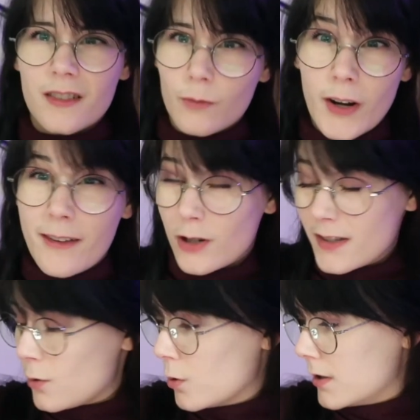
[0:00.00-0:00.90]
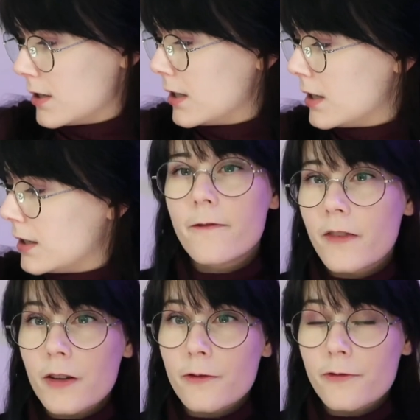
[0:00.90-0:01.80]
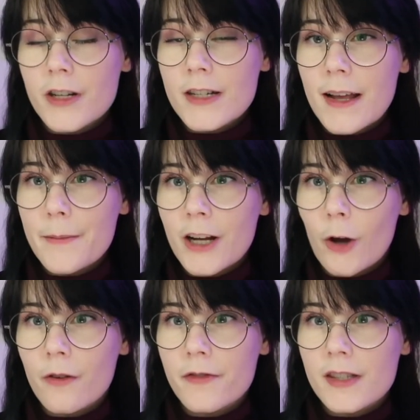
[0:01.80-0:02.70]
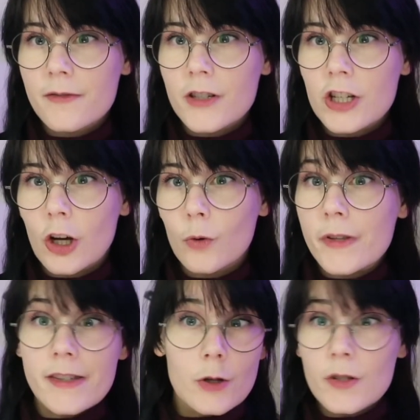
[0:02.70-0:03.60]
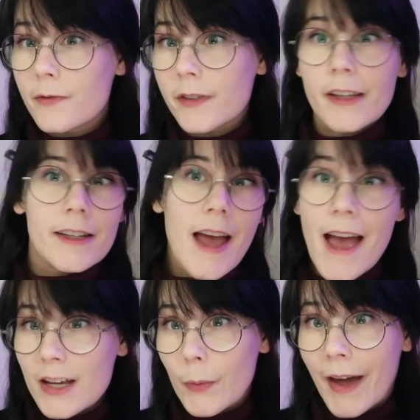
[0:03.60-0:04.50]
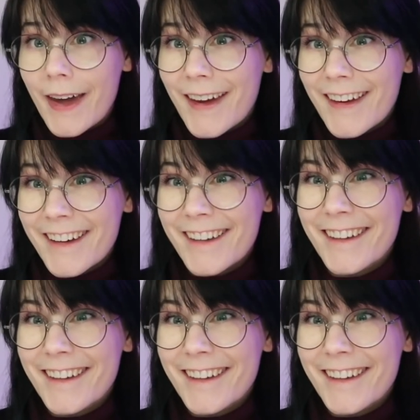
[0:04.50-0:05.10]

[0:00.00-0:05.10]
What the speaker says: whatever it's called. Feel free to let me know if this video was useful in any way.